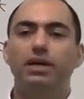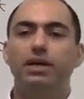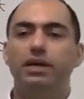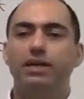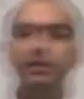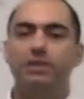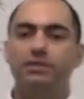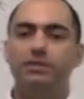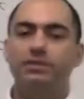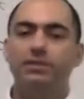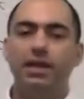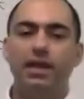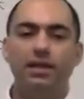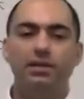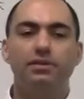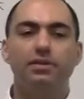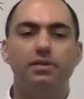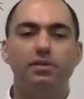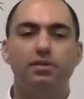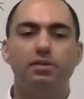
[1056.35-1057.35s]
I
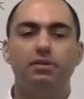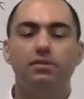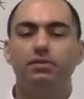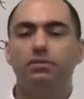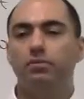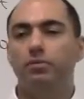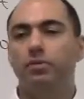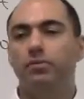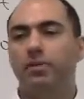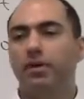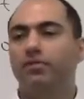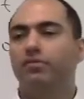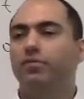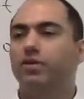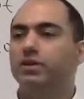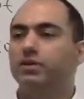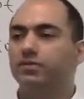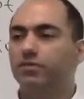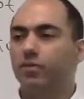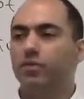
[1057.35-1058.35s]
stayed with my
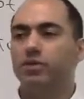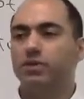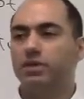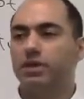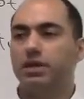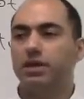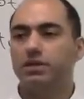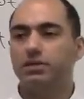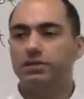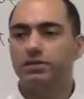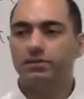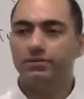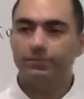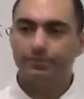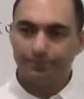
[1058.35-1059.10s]
friends for the night.